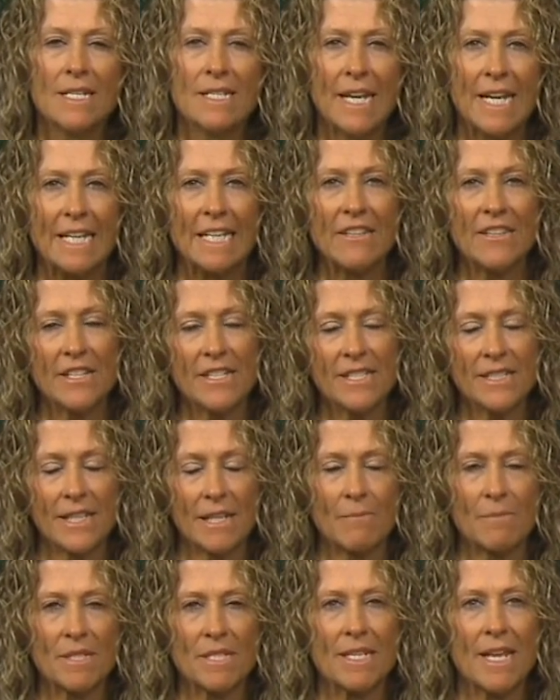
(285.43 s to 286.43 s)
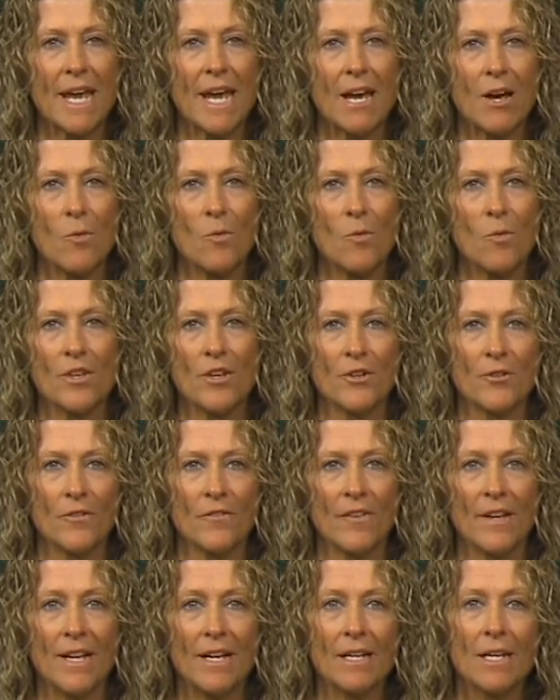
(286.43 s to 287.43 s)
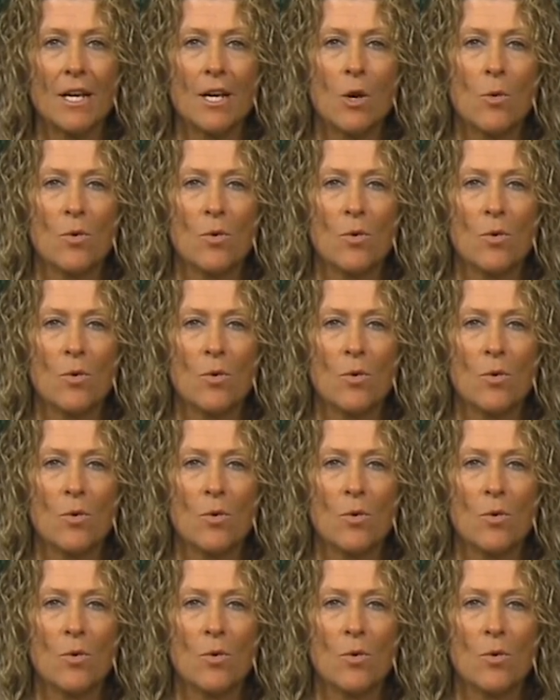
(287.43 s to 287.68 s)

Taking these steps now with your vet